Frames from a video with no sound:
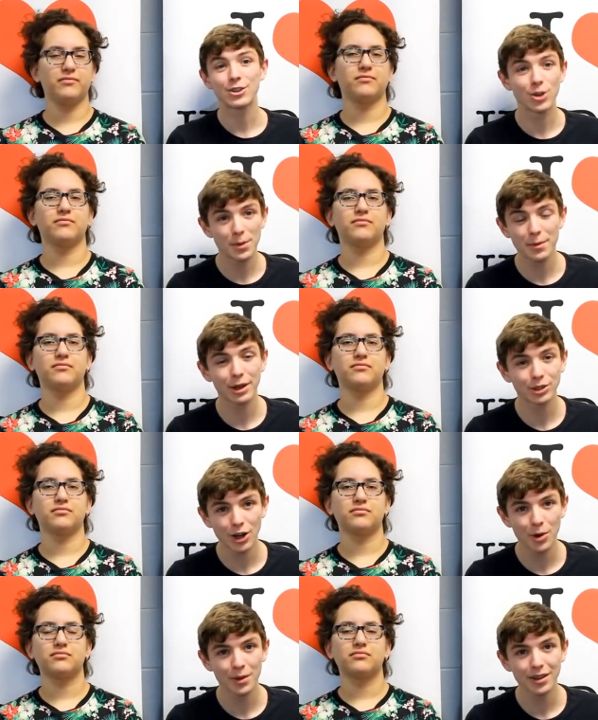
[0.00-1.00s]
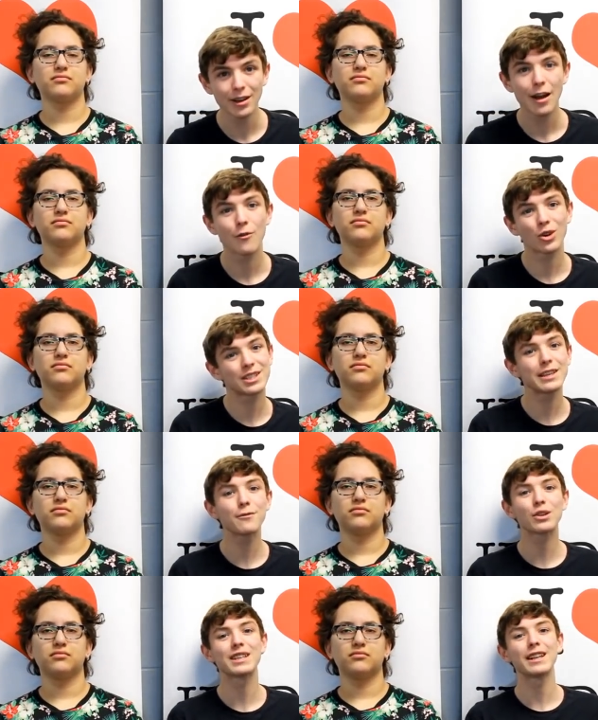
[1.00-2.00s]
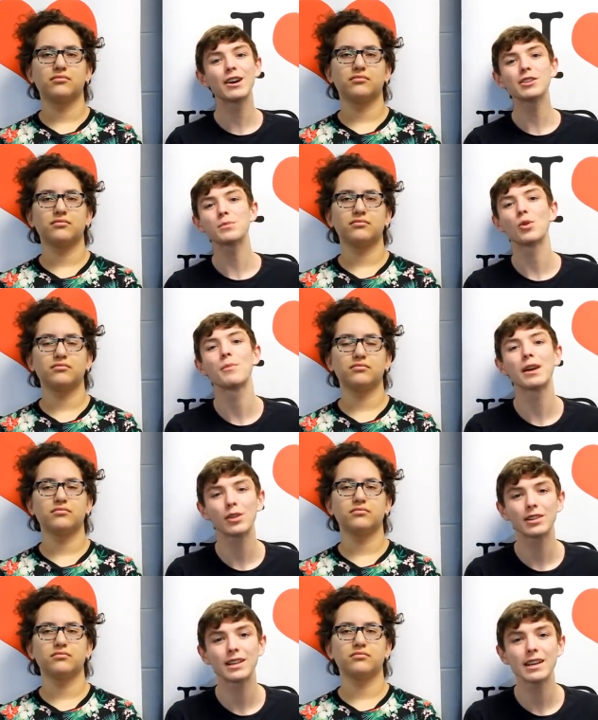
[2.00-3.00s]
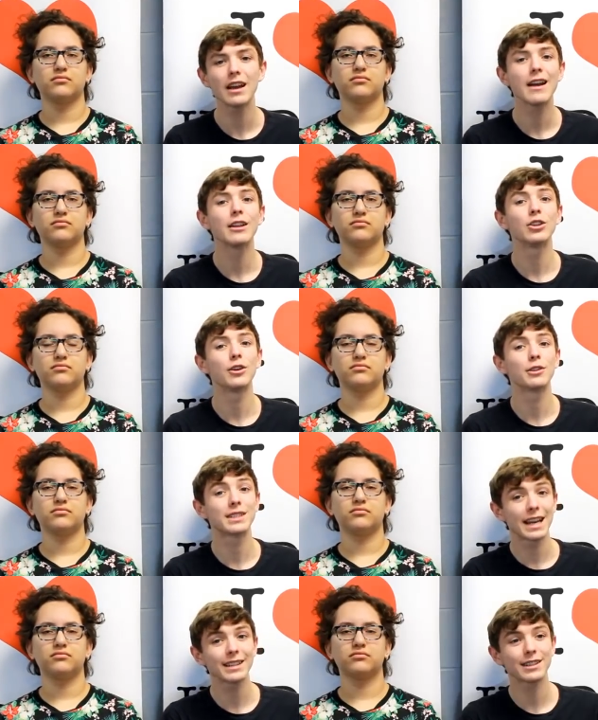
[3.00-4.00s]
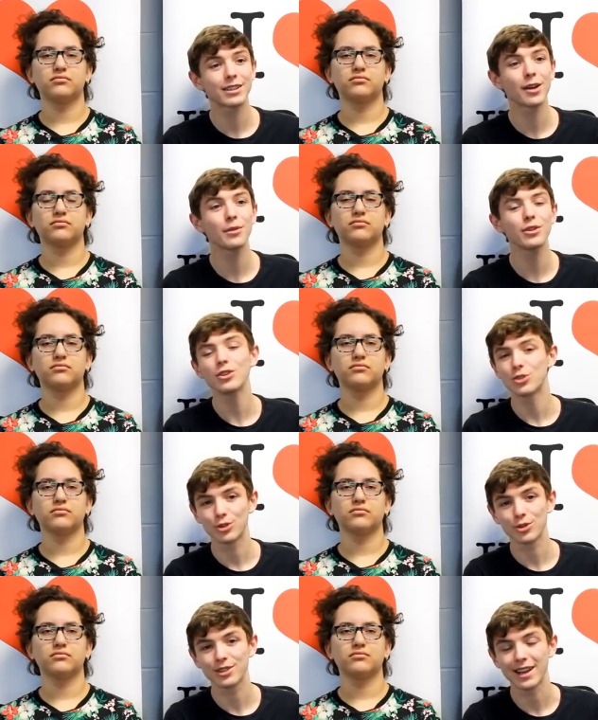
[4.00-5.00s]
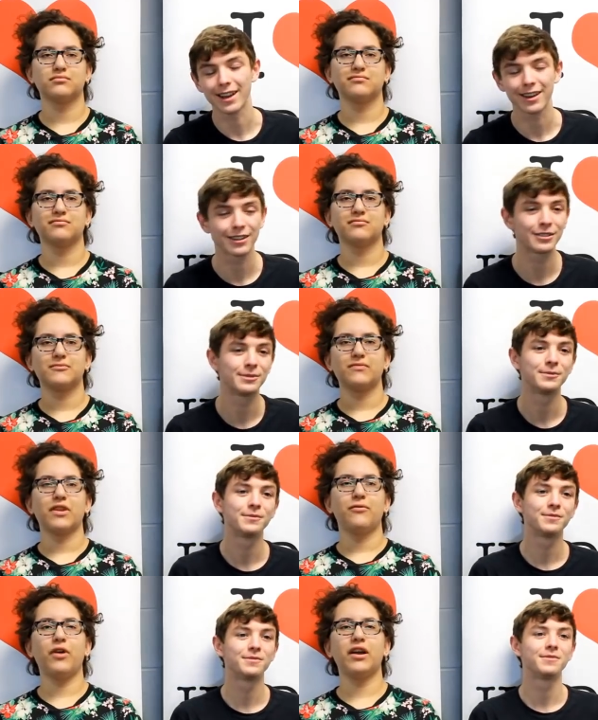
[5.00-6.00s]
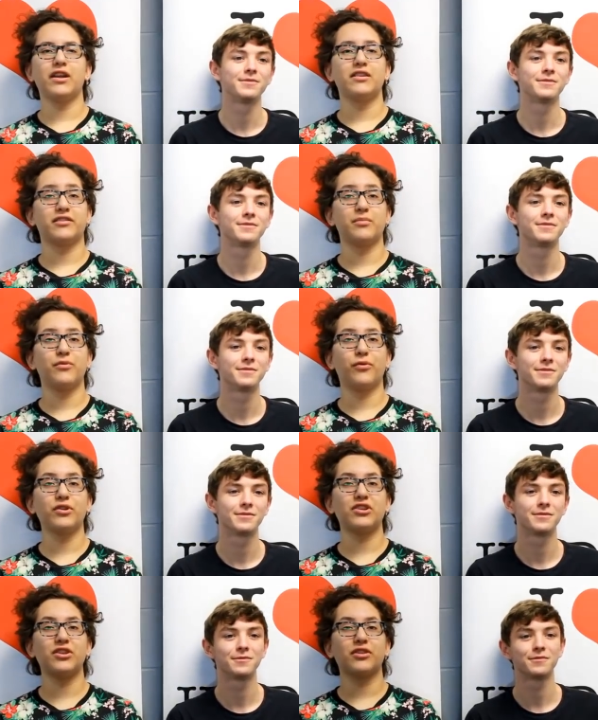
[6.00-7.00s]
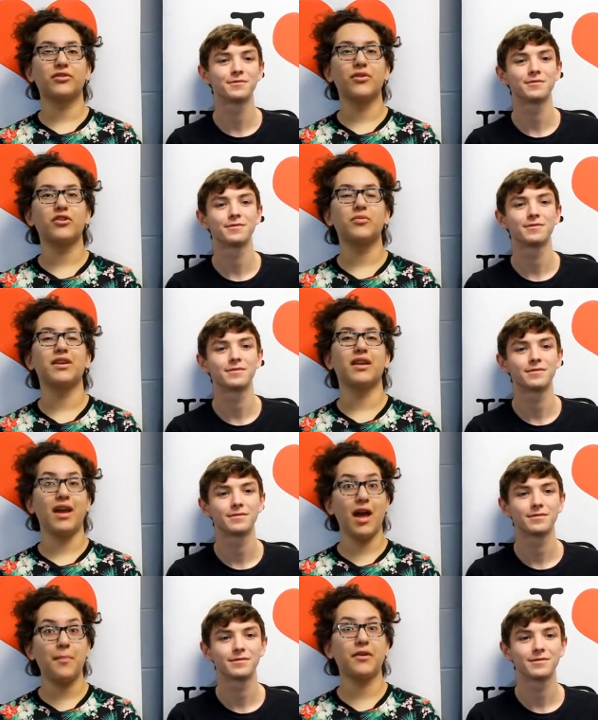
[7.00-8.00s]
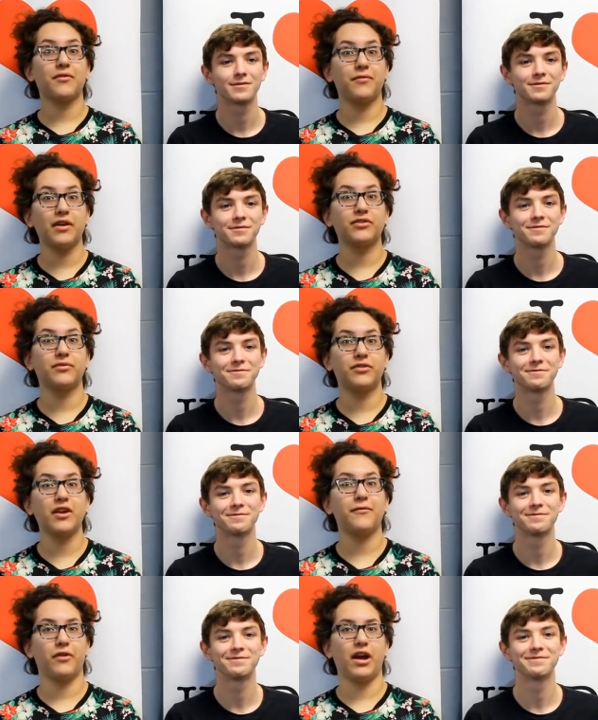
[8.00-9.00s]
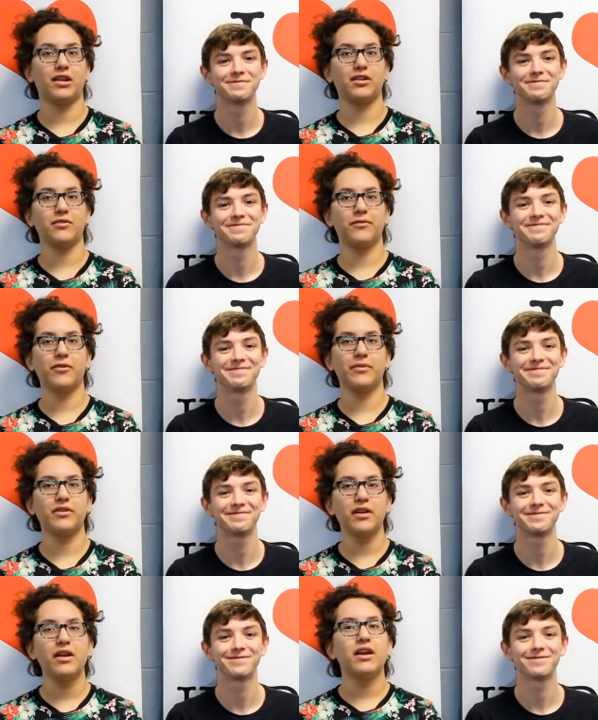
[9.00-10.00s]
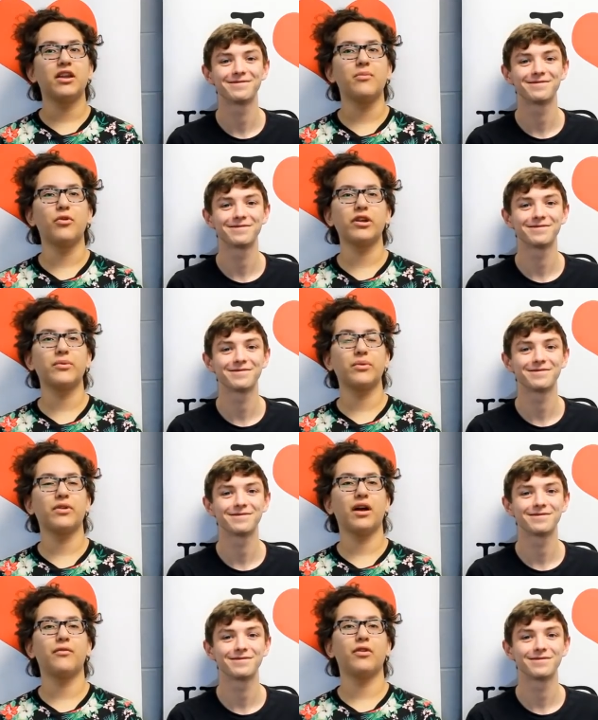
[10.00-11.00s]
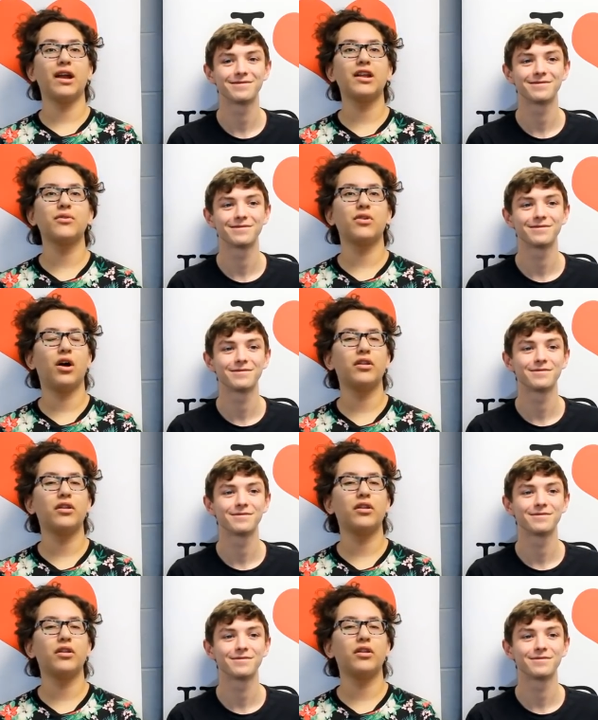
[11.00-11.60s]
Speaker 1: Et je m'appelle Tobin. Voici vos annonces pour mercredi, le 5 décembre, jour 5.
Speaker 2: Friday, December 14th is going to be an epic festive day for Hadley and In the morning, we will have our annual